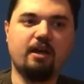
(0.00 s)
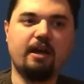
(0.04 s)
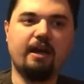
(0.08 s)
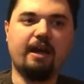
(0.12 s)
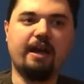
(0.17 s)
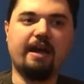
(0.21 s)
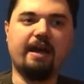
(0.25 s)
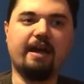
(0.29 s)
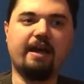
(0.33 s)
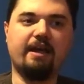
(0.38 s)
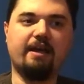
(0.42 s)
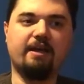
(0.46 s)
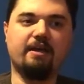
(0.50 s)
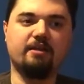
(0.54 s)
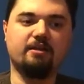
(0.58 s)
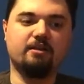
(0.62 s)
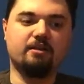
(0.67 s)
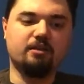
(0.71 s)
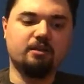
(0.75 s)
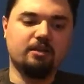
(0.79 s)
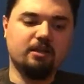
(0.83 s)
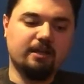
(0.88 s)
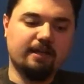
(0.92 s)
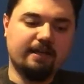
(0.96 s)

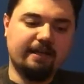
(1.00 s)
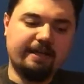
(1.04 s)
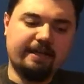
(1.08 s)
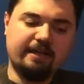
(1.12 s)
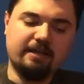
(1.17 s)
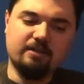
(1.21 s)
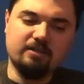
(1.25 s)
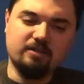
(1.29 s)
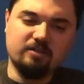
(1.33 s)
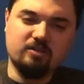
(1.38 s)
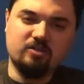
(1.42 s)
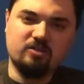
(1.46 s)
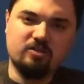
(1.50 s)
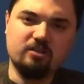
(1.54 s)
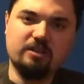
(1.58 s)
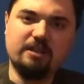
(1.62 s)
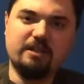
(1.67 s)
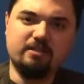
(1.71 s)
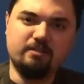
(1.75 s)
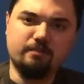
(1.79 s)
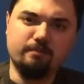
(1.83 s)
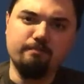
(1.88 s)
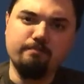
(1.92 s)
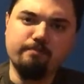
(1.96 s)
and his
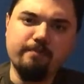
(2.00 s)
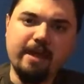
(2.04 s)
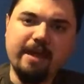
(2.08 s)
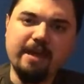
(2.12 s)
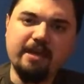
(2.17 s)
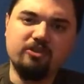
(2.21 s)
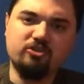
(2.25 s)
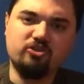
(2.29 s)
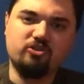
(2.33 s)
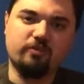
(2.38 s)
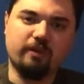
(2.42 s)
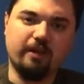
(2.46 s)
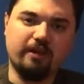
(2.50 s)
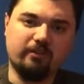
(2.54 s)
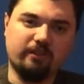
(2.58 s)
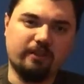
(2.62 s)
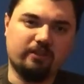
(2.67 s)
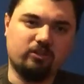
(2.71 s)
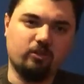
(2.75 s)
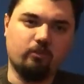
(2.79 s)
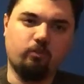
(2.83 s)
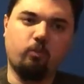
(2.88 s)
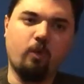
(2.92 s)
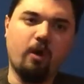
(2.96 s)
his main trait,
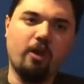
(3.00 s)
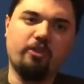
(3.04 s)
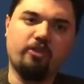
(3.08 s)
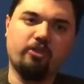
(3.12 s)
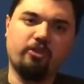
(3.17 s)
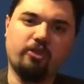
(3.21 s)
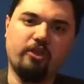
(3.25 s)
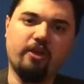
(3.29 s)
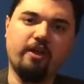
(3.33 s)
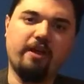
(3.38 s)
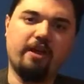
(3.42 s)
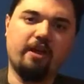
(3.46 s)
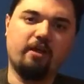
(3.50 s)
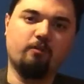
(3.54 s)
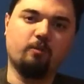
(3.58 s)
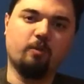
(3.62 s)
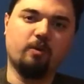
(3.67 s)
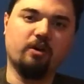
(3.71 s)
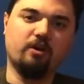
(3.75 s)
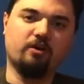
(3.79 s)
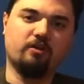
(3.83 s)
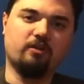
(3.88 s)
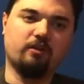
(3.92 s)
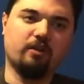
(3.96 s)
like the one thing
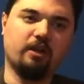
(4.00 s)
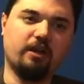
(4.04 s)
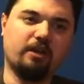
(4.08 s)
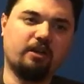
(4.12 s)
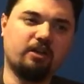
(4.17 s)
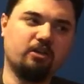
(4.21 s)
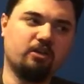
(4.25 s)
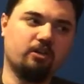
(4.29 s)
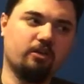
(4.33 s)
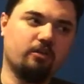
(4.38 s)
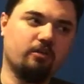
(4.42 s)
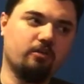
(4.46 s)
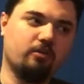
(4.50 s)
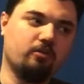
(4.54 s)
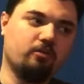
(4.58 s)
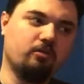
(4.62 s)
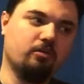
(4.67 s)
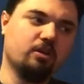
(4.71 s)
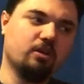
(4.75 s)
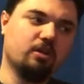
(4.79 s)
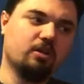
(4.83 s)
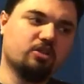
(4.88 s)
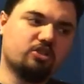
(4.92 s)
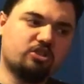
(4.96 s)
where it's like you
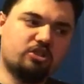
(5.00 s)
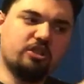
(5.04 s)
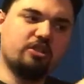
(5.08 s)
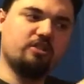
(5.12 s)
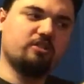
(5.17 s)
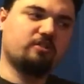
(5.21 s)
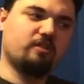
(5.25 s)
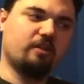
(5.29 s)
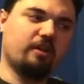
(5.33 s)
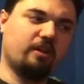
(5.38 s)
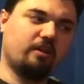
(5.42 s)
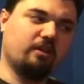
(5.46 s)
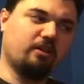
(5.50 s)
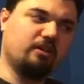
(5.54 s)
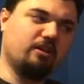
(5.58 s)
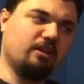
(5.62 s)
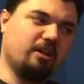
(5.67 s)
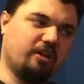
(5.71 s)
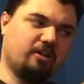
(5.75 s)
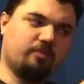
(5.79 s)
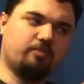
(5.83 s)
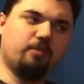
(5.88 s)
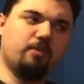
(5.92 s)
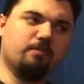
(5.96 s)
know she's like an
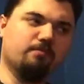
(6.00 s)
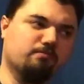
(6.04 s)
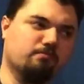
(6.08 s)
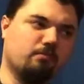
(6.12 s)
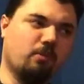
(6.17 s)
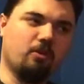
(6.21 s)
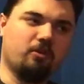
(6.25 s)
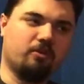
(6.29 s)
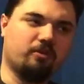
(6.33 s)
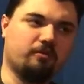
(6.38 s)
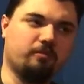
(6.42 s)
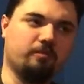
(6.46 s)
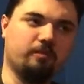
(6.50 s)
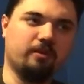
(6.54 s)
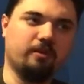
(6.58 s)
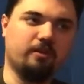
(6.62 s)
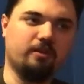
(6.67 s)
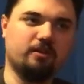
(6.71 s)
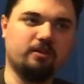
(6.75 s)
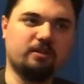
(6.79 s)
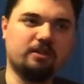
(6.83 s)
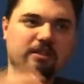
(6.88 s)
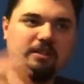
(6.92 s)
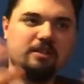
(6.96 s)
expert marksman
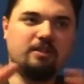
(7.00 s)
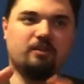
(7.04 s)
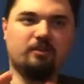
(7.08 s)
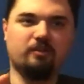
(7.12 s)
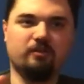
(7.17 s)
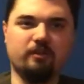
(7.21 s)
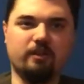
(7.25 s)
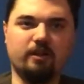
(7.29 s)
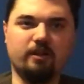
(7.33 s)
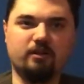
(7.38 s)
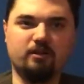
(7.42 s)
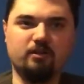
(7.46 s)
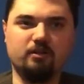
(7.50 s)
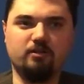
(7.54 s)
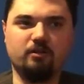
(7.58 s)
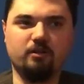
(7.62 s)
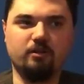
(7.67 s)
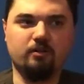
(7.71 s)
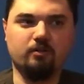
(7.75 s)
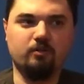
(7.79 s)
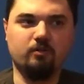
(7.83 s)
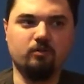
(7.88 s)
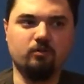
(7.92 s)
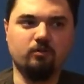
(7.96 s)
and he's like you
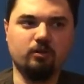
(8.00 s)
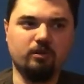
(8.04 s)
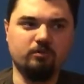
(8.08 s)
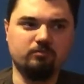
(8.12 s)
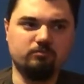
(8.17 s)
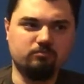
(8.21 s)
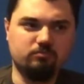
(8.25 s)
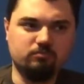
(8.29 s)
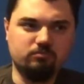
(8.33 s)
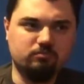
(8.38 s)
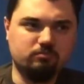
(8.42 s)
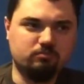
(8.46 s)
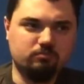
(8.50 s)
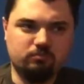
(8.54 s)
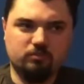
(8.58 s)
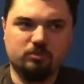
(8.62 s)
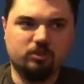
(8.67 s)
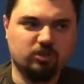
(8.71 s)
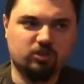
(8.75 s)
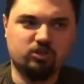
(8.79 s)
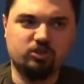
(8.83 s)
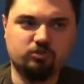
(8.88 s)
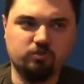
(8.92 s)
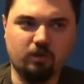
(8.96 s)
know a
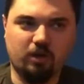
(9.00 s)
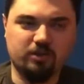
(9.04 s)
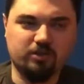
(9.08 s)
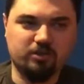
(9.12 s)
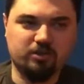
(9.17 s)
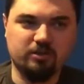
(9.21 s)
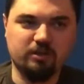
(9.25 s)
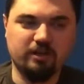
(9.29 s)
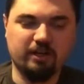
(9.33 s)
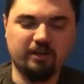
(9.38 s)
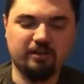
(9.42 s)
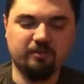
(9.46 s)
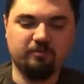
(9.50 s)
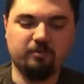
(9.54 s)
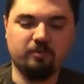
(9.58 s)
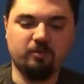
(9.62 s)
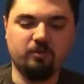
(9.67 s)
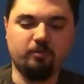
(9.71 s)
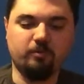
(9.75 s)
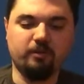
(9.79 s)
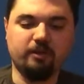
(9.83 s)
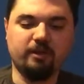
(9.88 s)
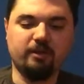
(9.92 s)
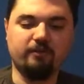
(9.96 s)
destruction expert
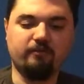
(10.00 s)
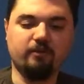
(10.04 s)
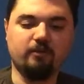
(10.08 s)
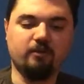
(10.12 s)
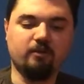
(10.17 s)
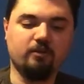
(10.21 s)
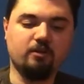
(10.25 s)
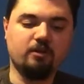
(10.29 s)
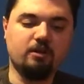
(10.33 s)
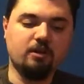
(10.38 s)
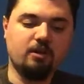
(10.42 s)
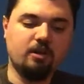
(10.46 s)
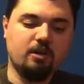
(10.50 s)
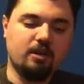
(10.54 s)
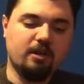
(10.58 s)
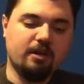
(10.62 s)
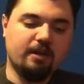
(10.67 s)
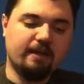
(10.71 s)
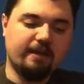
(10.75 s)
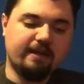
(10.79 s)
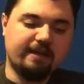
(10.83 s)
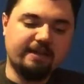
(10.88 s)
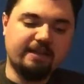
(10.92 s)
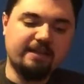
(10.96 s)
or whatever.
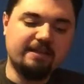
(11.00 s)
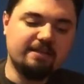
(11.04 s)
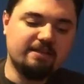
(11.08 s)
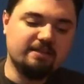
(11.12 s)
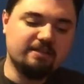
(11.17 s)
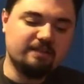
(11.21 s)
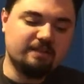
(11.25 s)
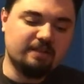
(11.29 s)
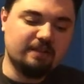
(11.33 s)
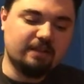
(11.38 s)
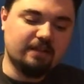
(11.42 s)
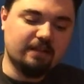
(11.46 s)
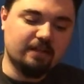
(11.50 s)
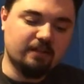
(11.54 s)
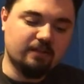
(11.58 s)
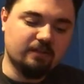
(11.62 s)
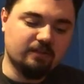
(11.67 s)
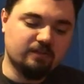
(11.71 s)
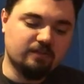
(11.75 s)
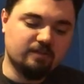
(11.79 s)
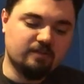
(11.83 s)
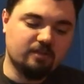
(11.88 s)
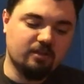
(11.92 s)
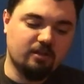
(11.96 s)
His
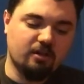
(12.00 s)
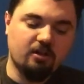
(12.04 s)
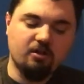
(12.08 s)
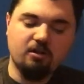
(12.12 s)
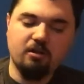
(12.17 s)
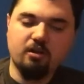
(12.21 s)
is